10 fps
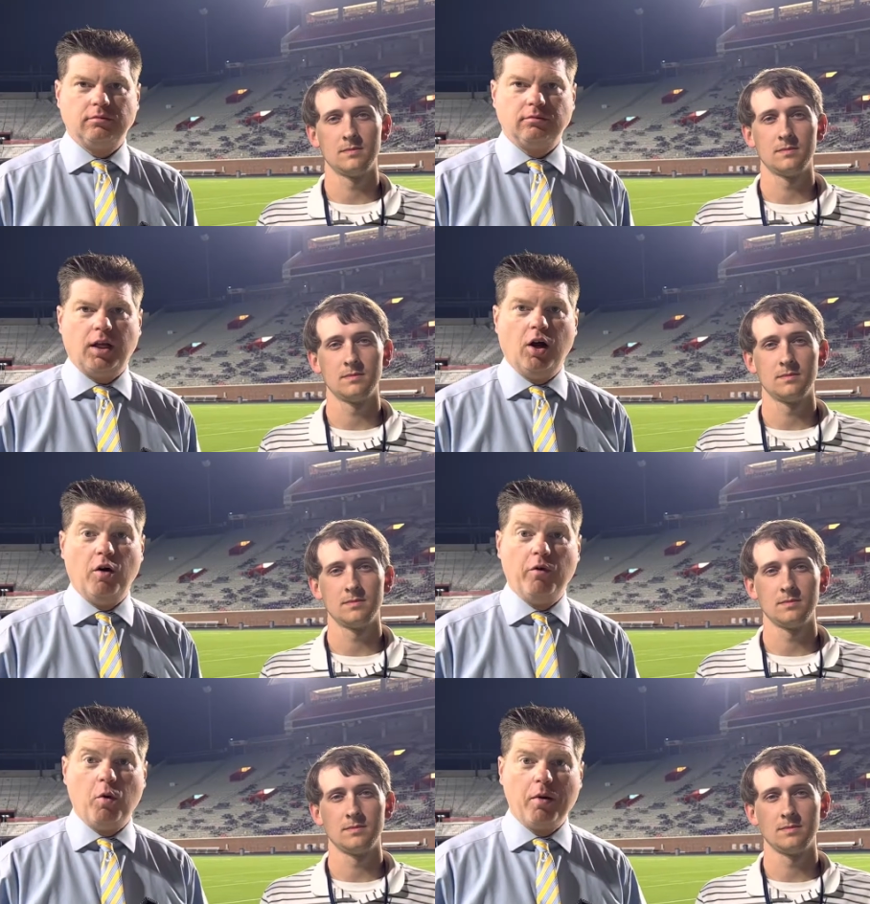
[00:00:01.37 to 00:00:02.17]
Speaker 1: And hello
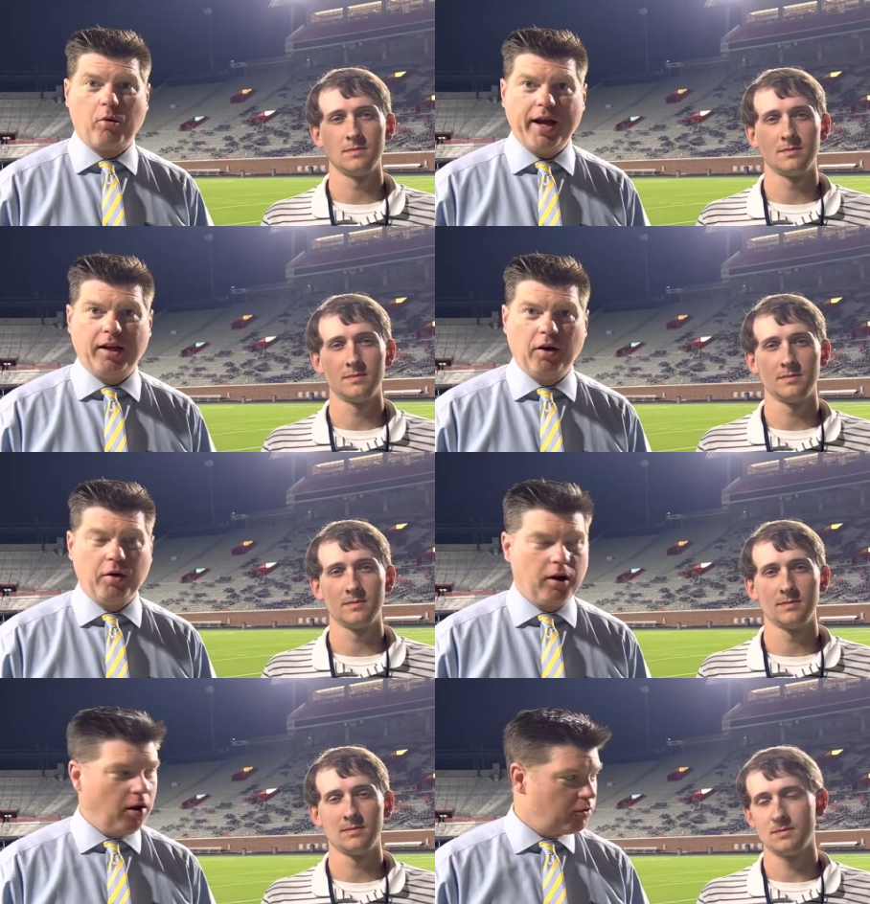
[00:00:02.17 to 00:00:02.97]
everyone, Brad
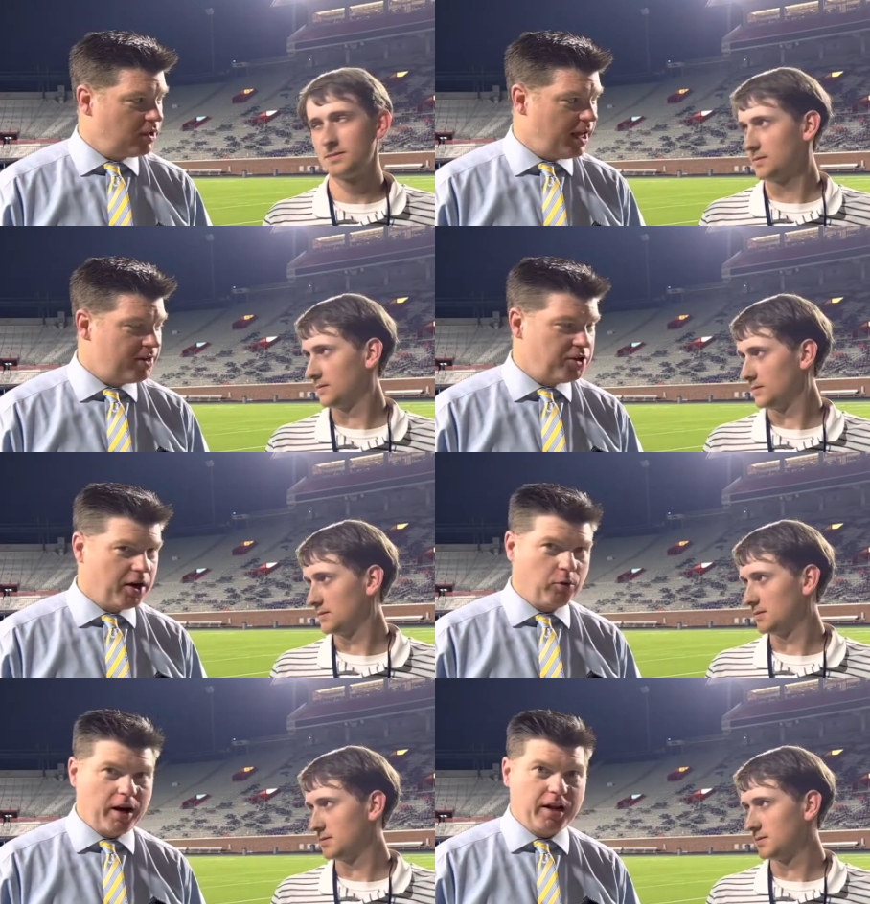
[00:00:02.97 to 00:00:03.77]
Logan alongside
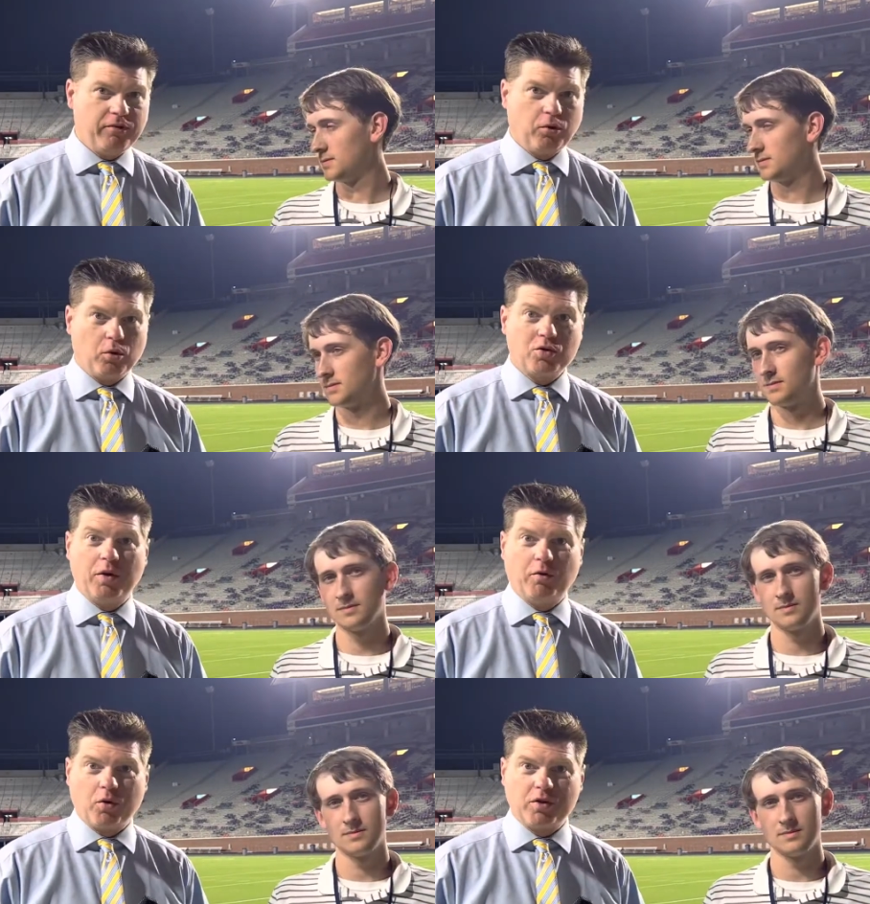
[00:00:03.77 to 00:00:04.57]
Jared Redding for
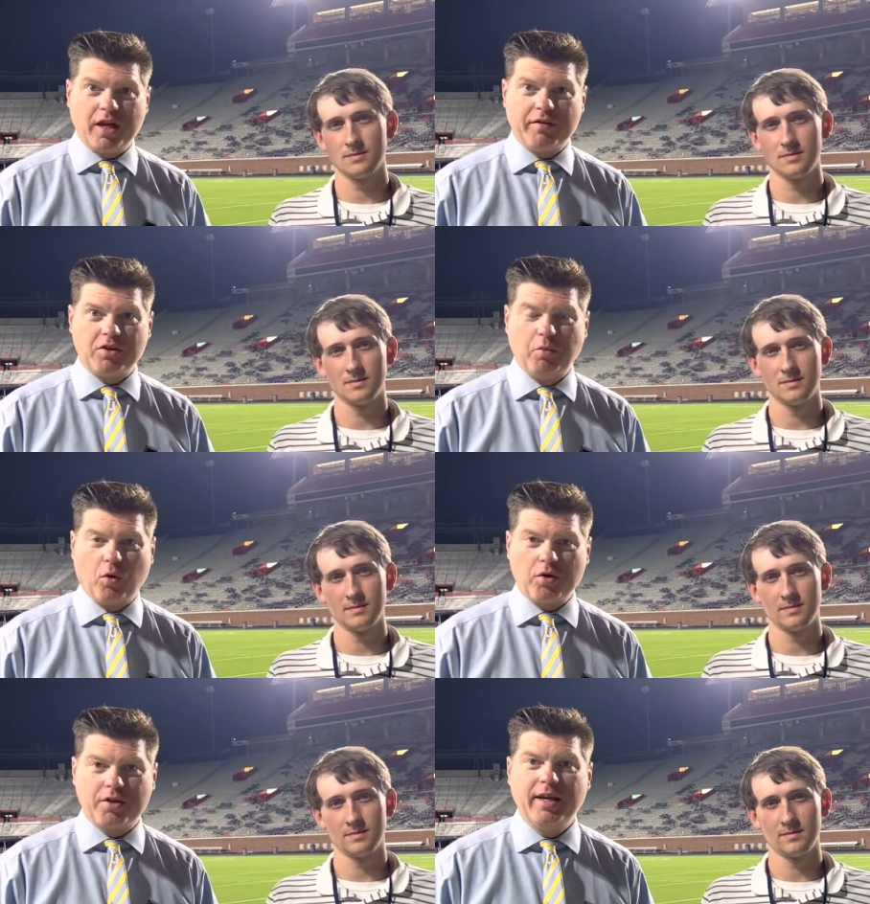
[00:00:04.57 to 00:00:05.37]
24-7
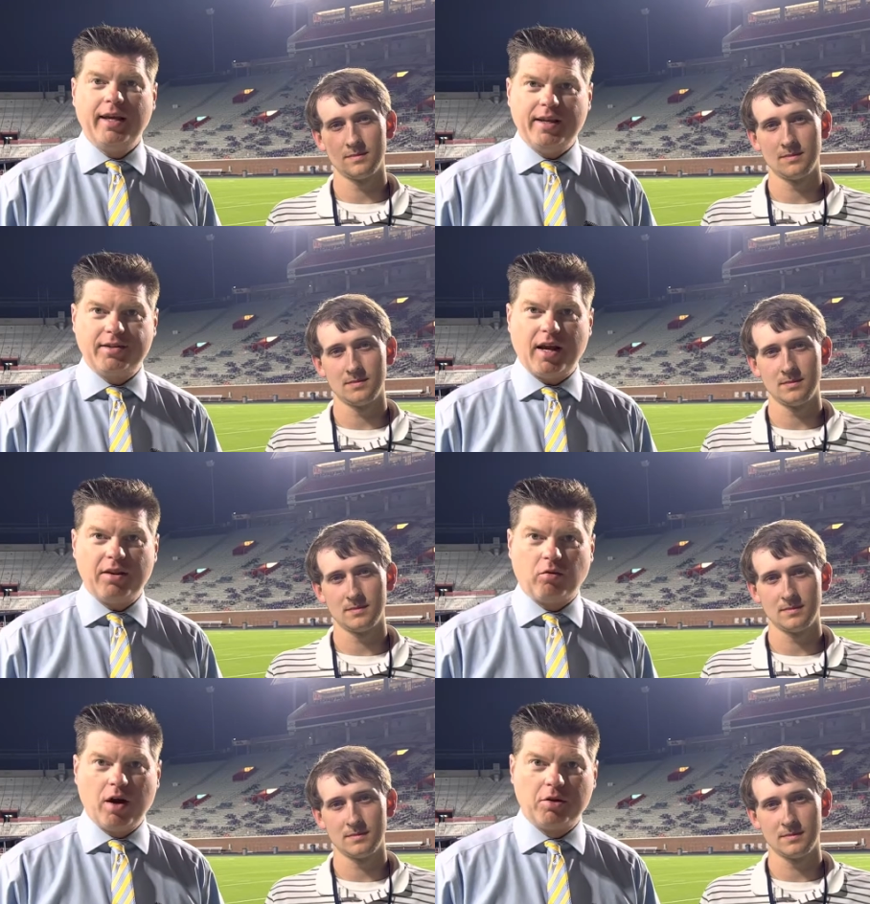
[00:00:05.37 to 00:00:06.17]
Sports inside
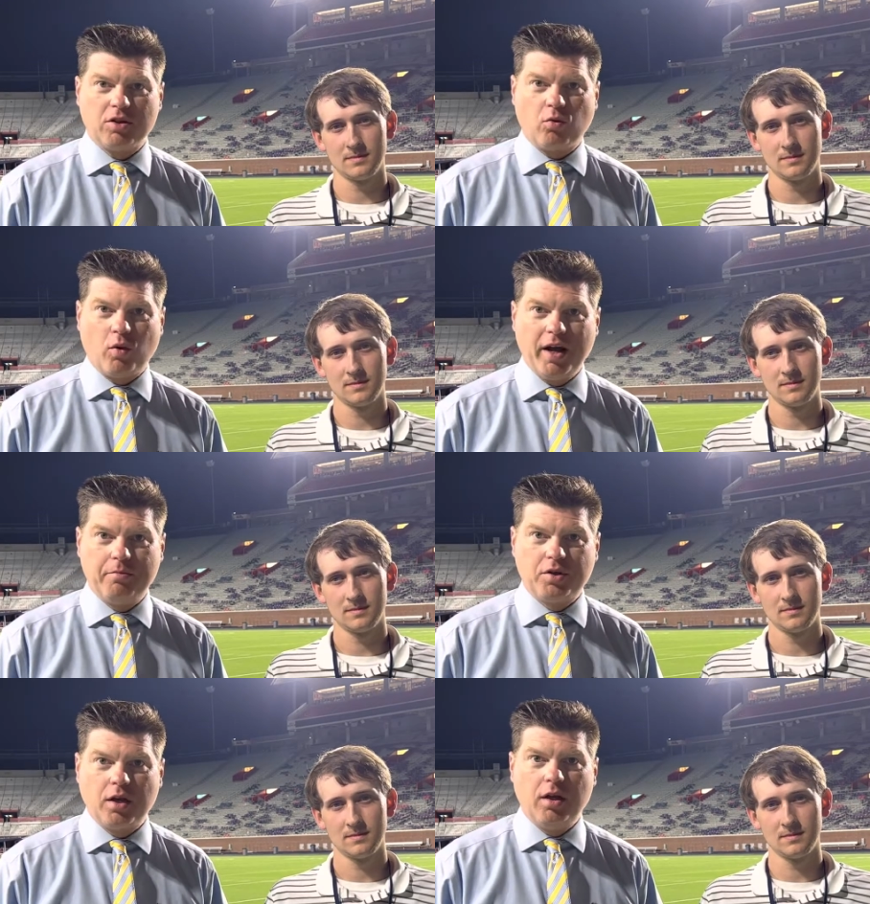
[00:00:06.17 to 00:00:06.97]
the Rebels and
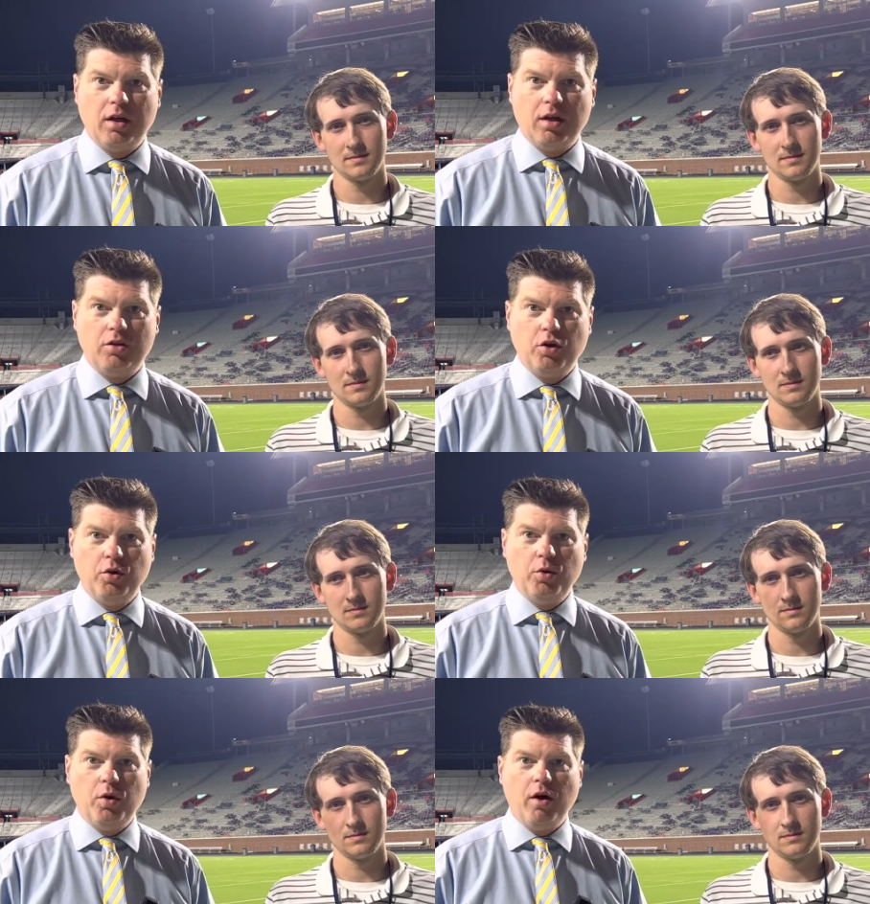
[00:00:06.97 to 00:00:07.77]
Rebs
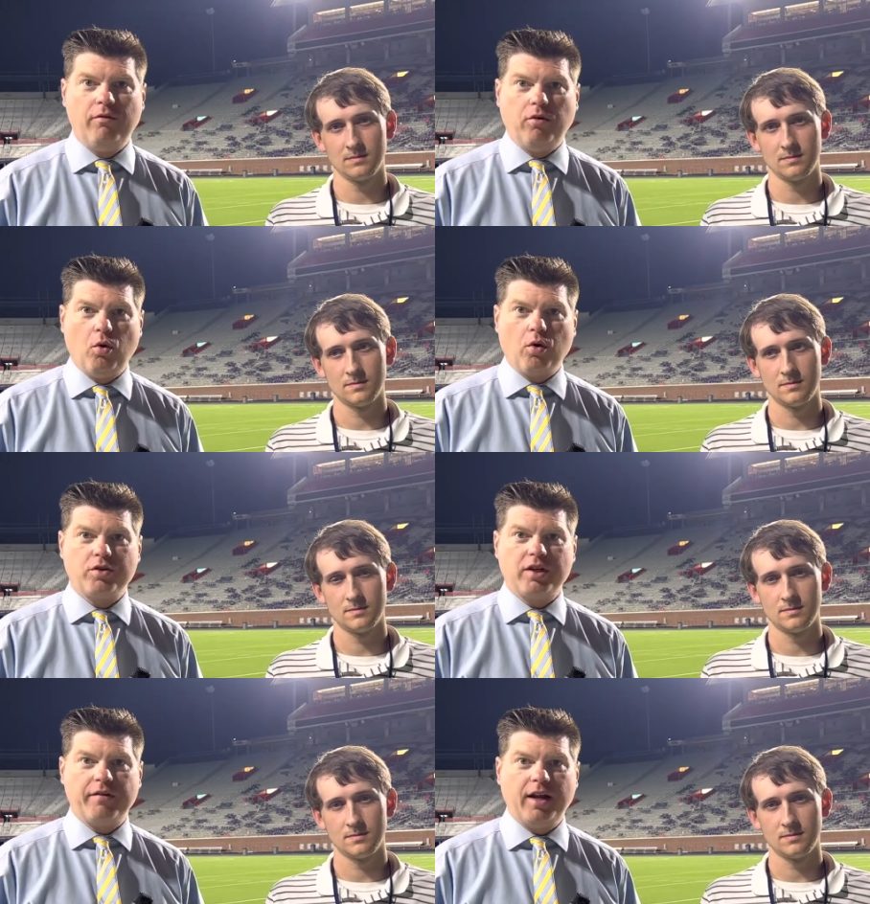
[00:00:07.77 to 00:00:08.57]

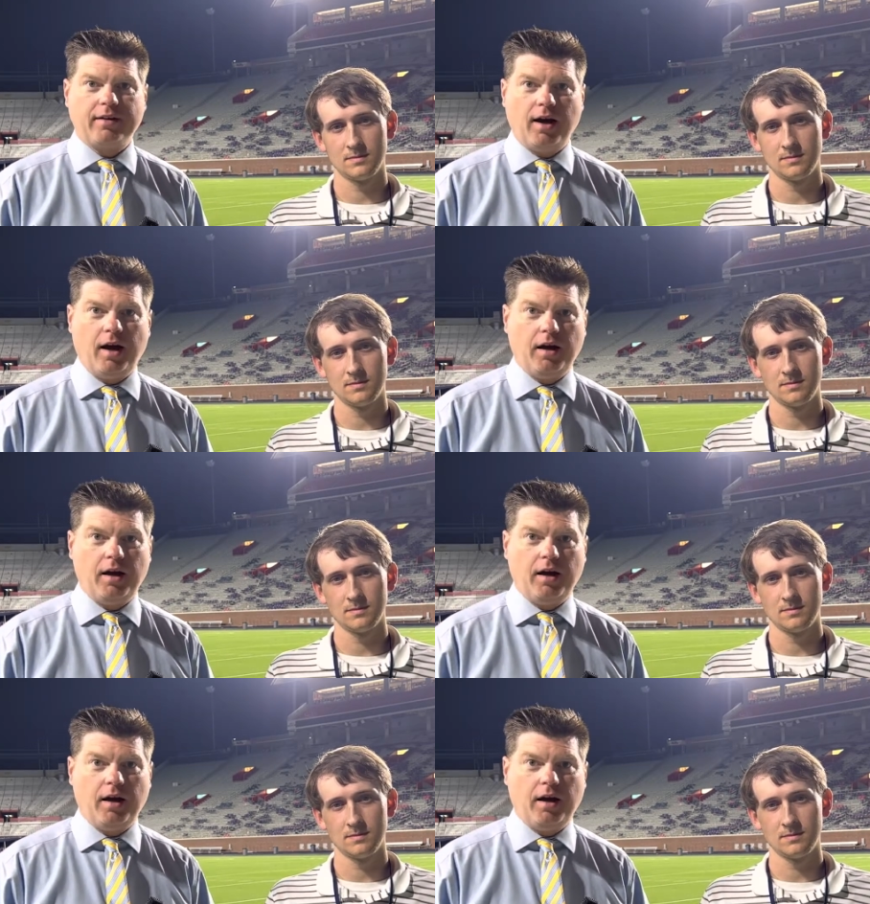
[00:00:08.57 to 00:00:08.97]
247.com.